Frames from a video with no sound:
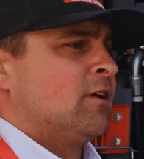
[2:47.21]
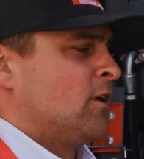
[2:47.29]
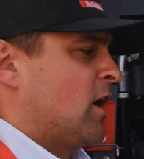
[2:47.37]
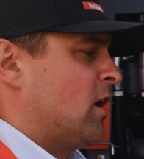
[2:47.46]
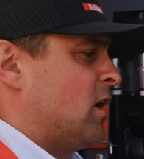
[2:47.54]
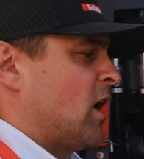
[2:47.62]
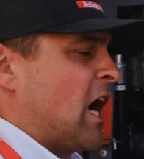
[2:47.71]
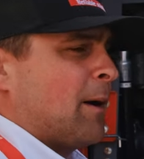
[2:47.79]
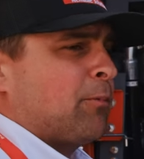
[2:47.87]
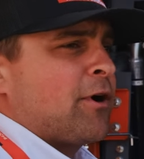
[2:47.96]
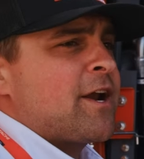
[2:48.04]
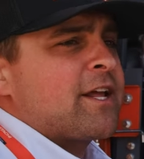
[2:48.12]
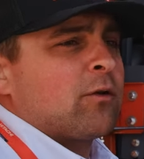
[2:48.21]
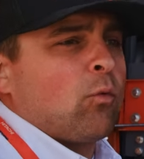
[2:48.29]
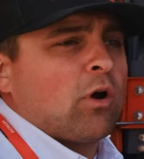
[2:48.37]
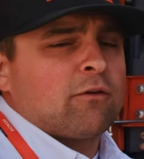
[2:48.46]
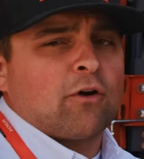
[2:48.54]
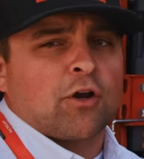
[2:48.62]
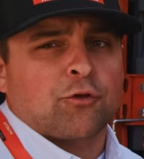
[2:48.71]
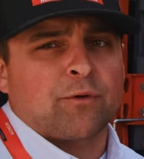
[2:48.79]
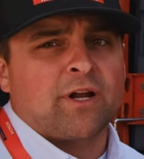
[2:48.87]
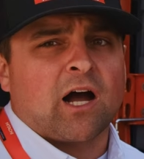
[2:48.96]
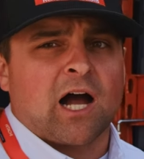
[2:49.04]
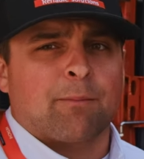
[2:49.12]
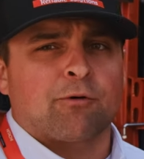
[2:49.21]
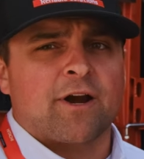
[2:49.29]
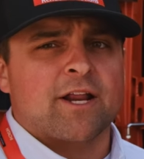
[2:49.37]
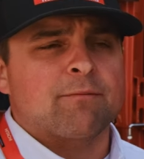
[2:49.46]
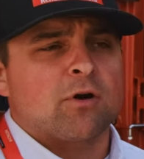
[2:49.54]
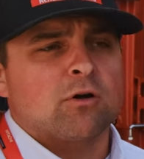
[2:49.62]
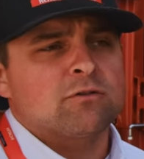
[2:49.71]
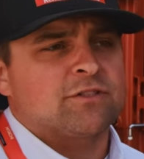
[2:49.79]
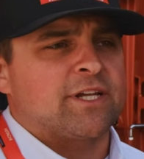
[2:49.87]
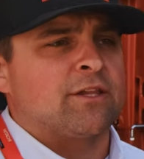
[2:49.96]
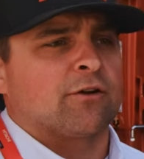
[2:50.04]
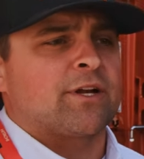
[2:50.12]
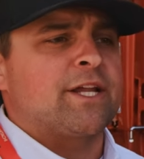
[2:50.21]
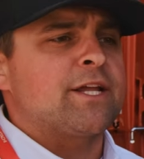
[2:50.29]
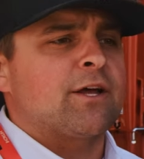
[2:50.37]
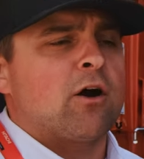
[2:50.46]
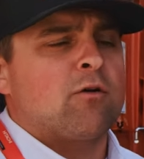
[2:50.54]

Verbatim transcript: operating in one of our 3 operating modes, either eco,